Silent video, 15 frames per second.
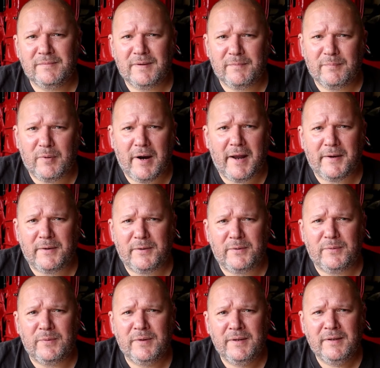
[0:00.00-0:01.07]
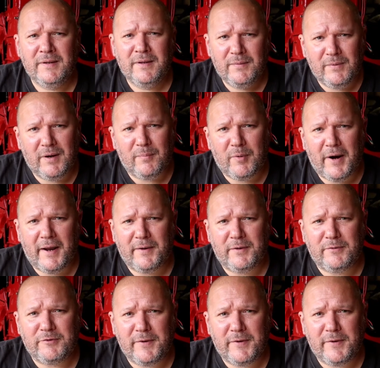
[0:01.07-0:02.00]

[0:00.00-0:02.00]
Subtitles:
a brand new